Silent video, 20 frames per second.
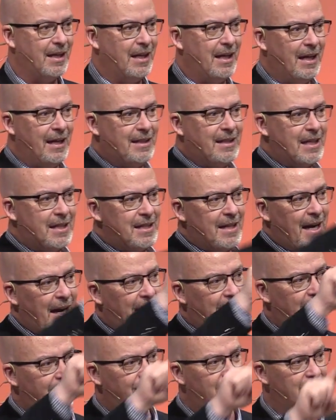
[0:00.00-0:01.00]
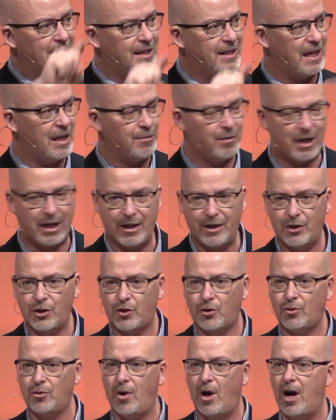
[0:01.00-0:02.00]
It doesn't have the same kind of
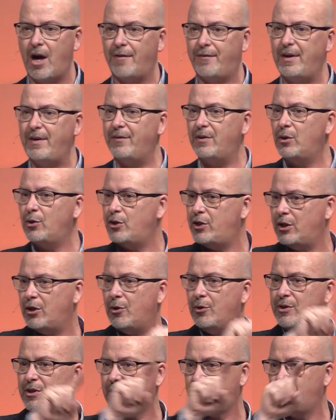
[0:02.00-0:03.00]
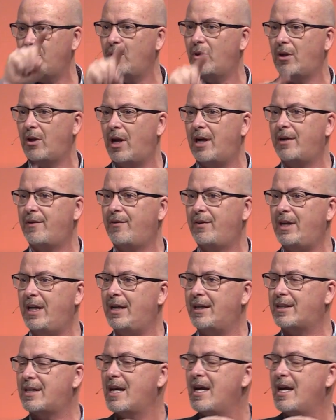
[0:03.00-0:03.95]
trough, even though she goes through a lot of the things.